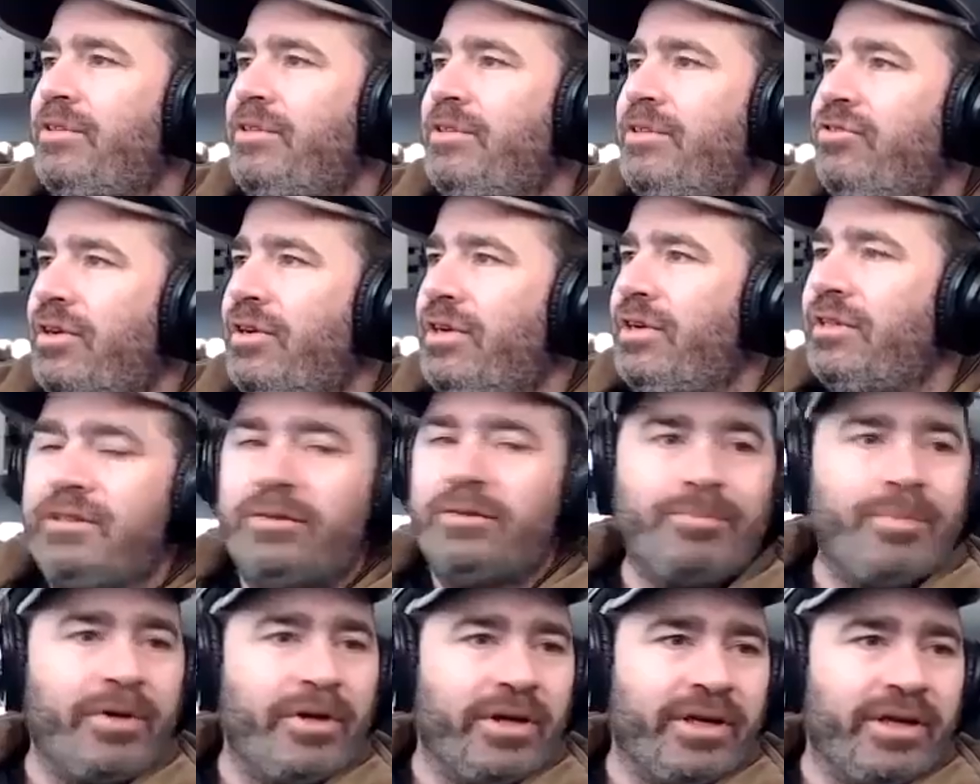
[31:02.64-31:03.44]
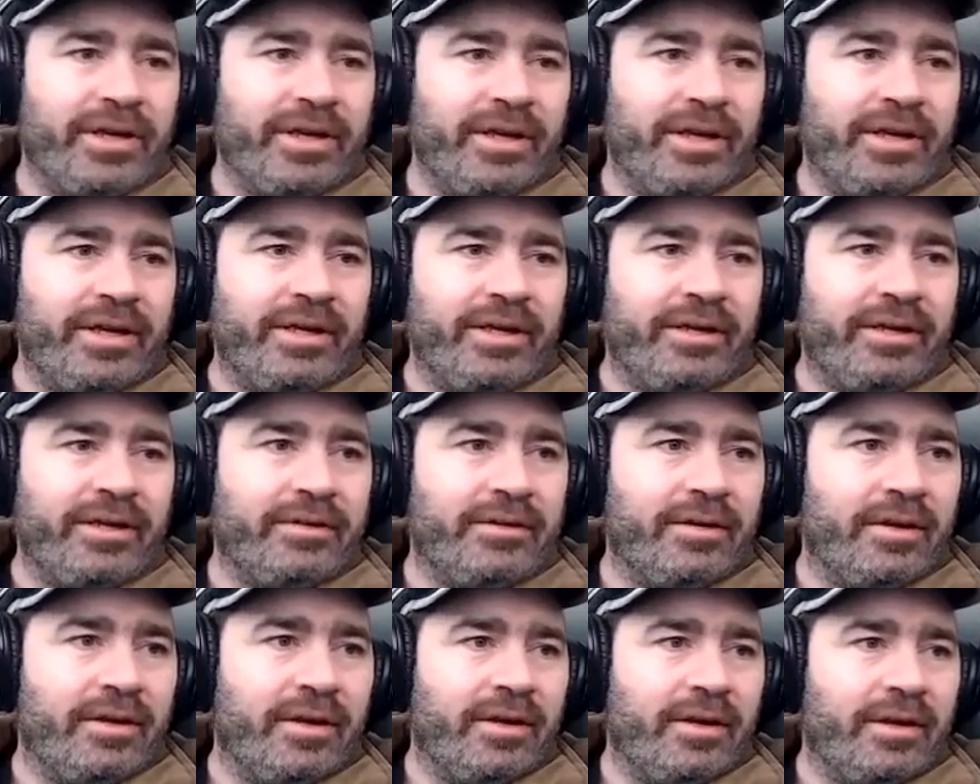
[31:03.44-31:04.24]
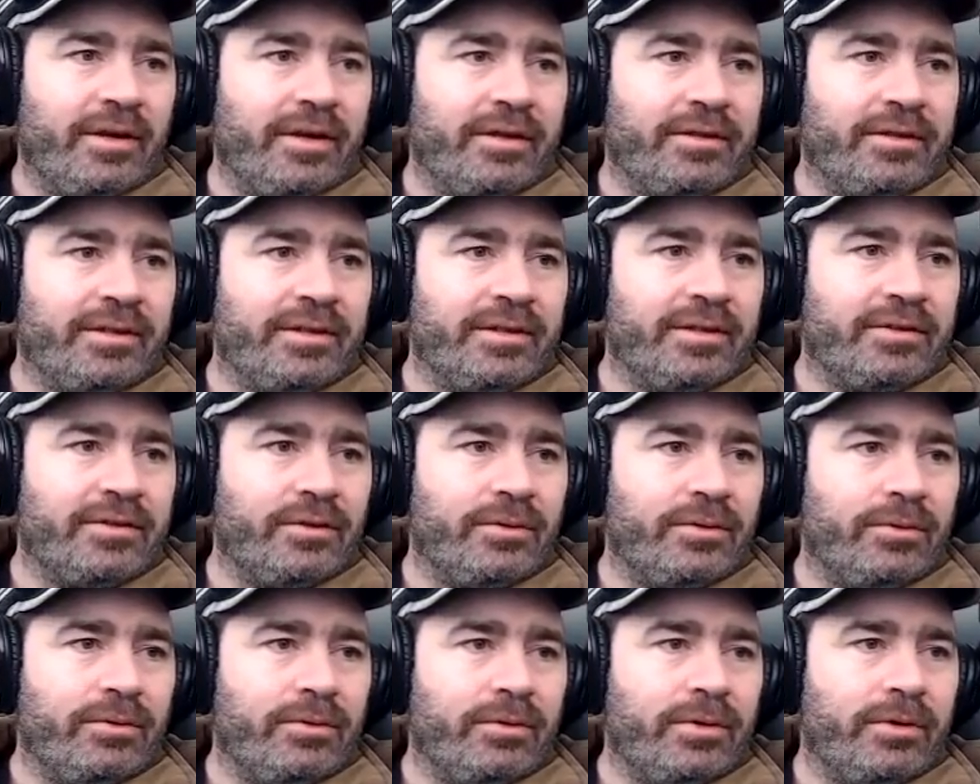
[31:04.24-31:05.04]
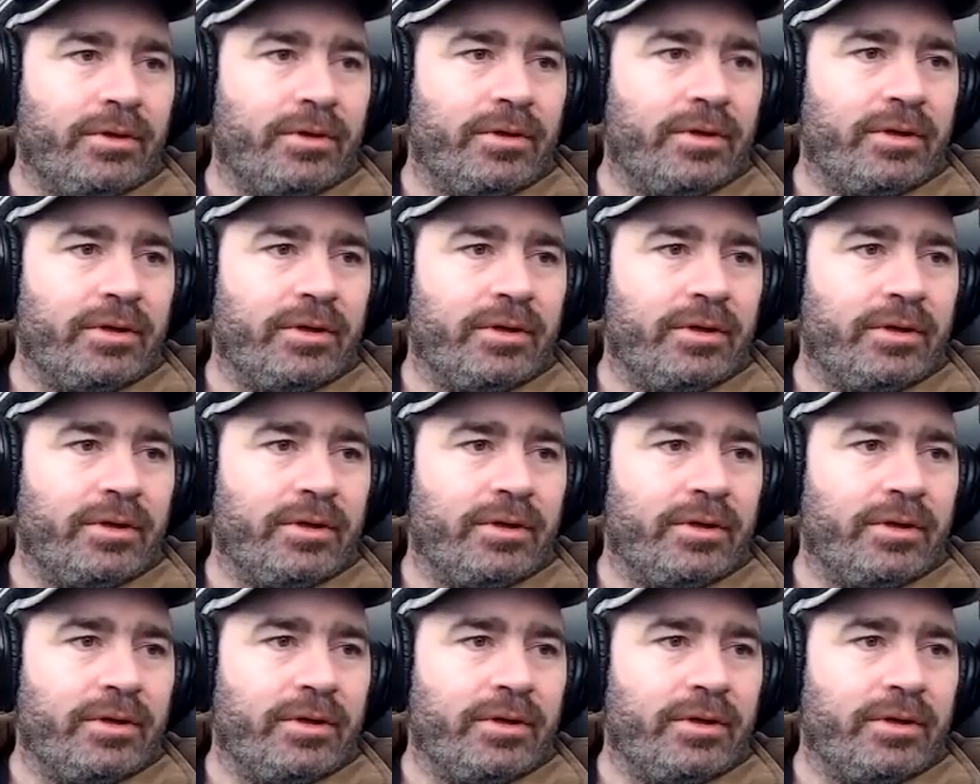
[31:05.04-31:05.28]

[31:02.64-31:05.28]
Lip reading: try just putting it in Discord.